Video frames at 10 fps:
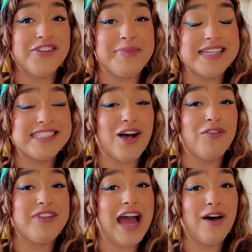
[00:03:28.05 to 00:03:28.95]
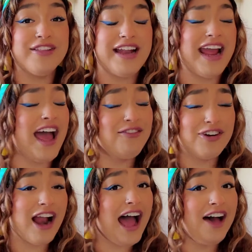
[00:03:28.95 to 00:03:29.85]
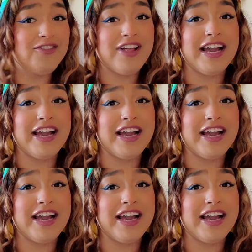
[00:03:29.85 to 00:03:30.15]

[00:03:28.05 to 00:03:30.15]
of myself now than I ever have.